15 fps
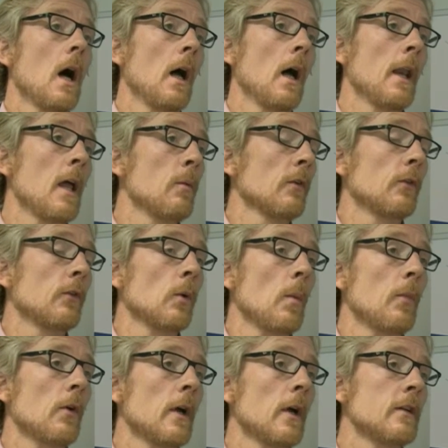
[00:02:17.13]
unable to
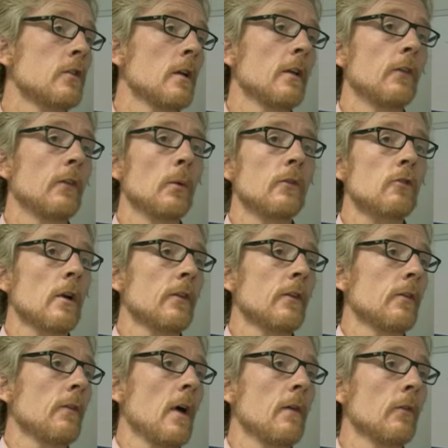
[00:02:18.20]
operate, journalists who are trying
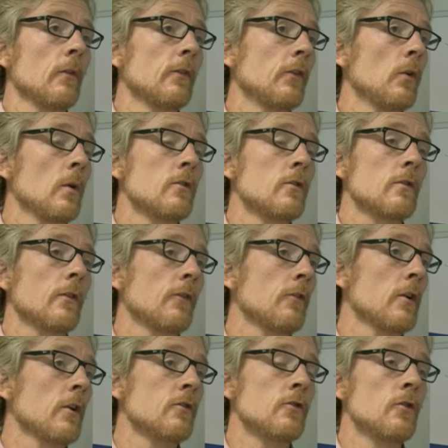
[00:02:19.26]
to survive on 200 or
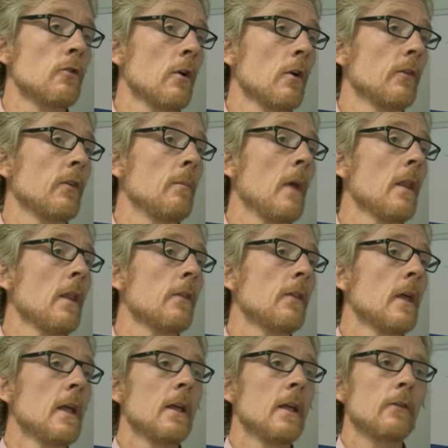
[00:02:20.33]
300 euros a month.